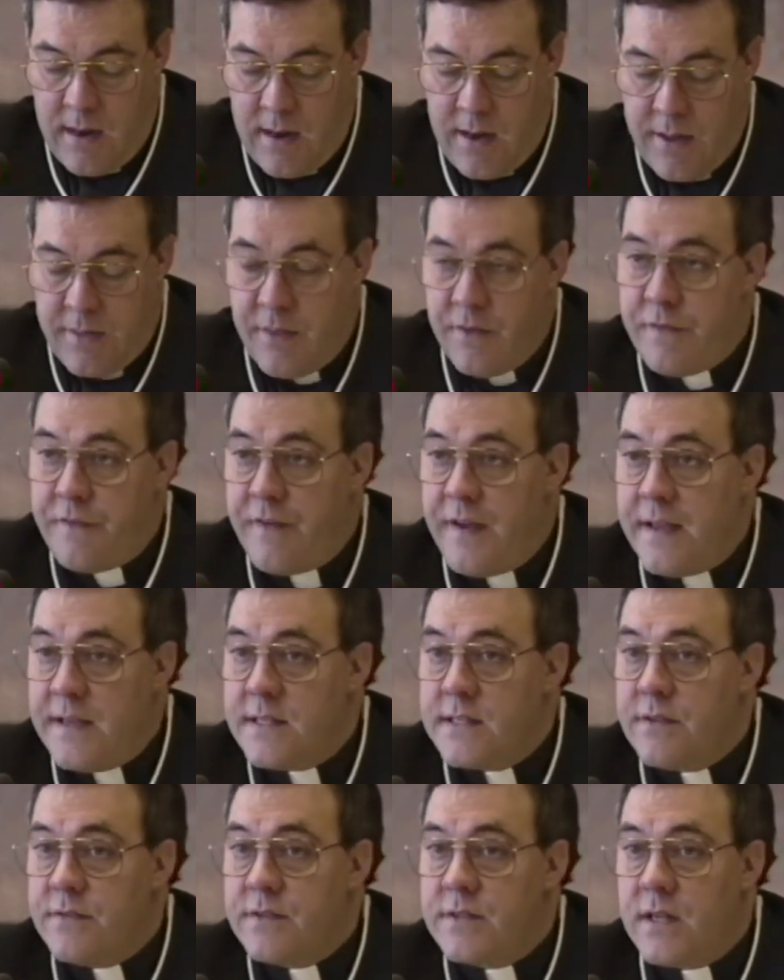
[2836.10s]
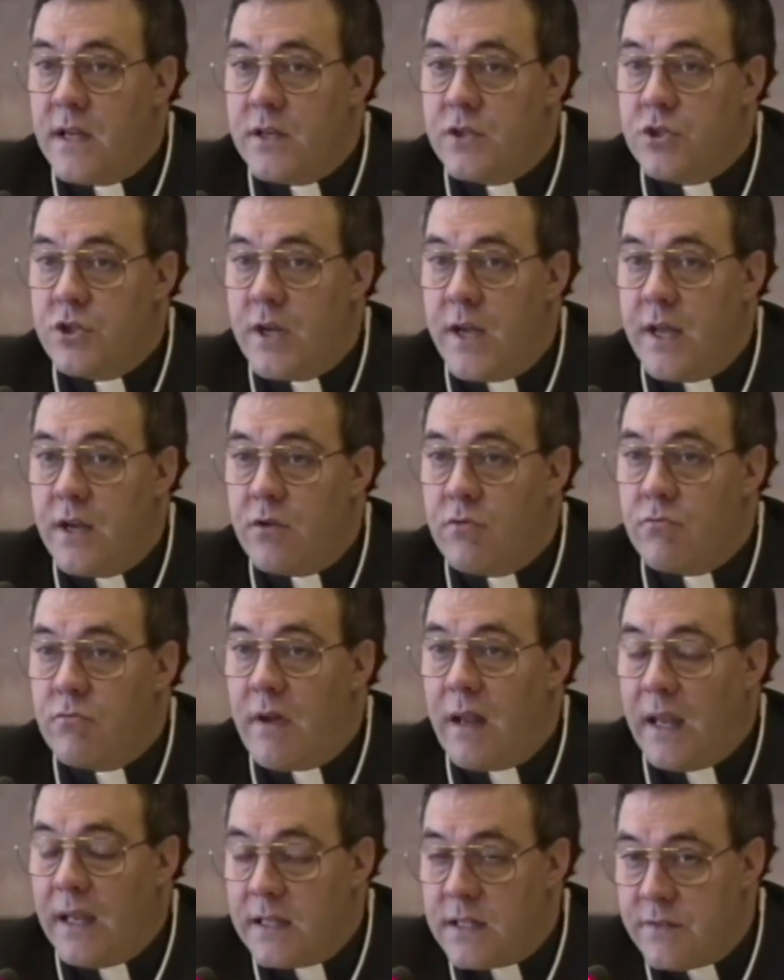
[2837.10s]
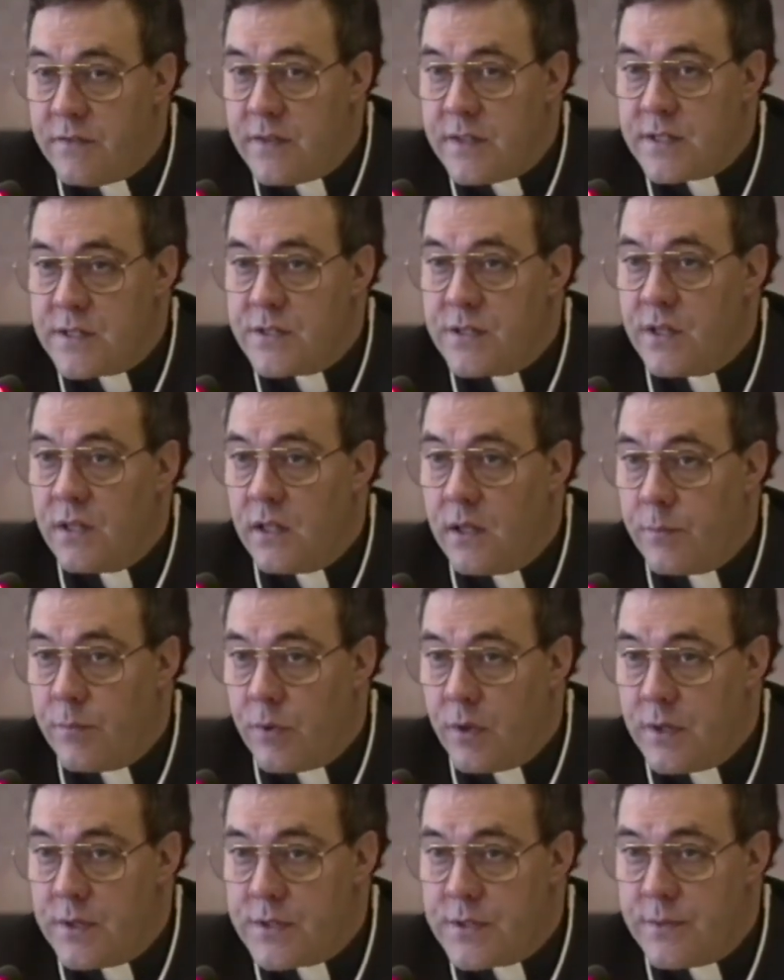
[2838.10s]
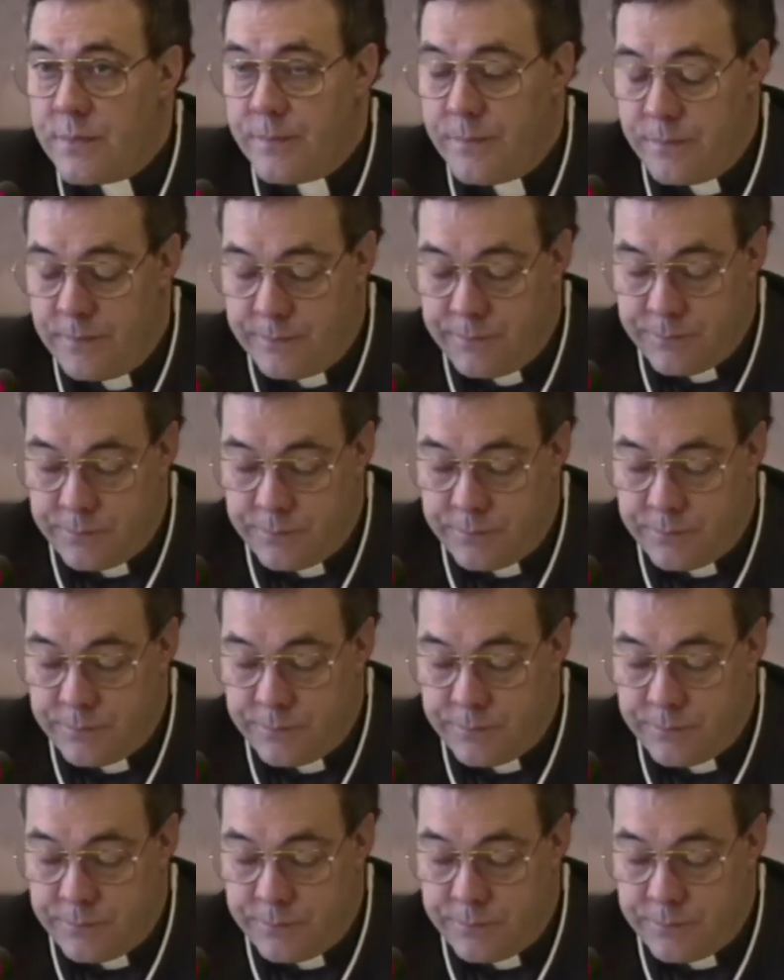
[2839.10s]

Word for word: In the face of such a relativist liberalism,